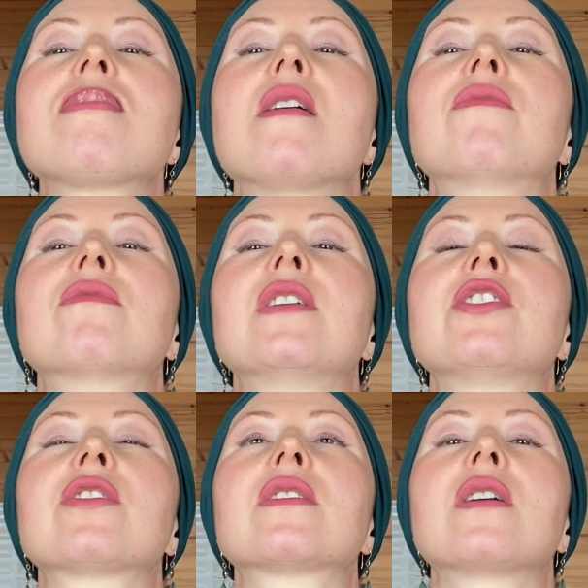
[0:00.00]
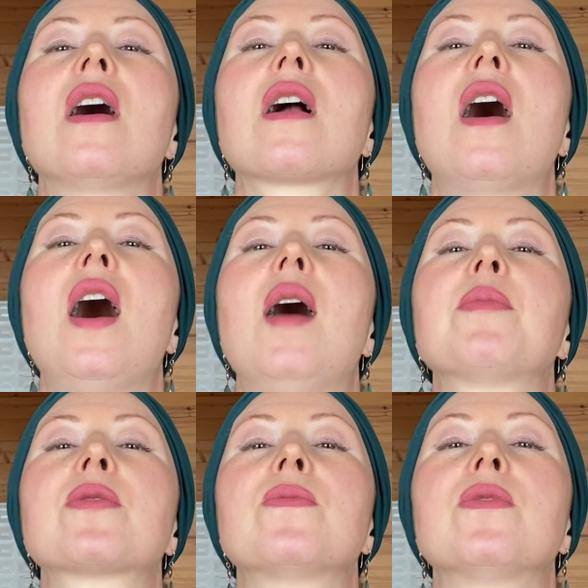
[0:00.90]
And reach the tongue
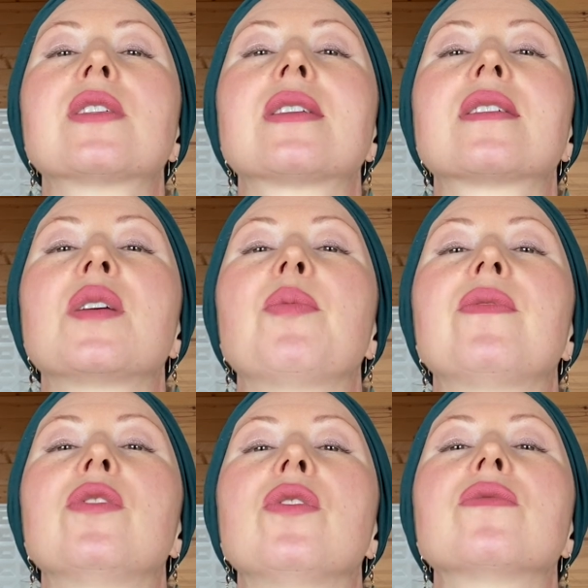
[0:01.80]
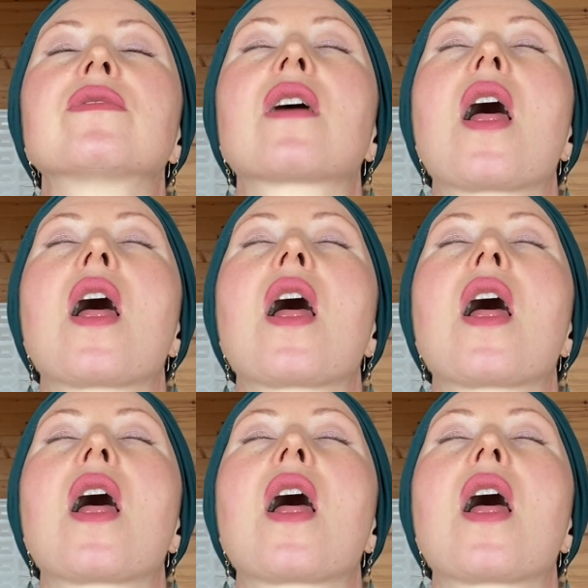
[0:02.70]
up towards the tip of your nose.